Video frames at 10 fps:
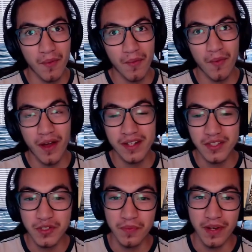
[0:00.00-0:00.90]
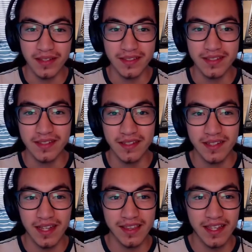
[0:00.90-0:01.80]
1 to 2 months,
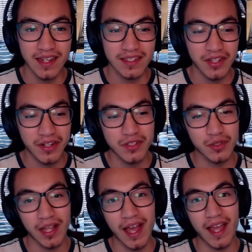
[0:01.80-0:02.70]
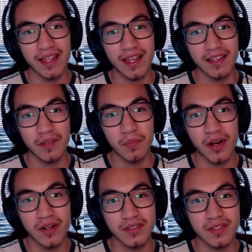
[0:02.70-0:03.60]
because I think I started in July getting the
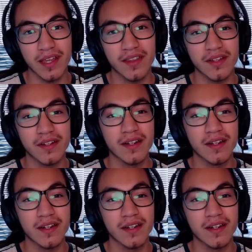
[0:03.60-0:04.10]
parts together,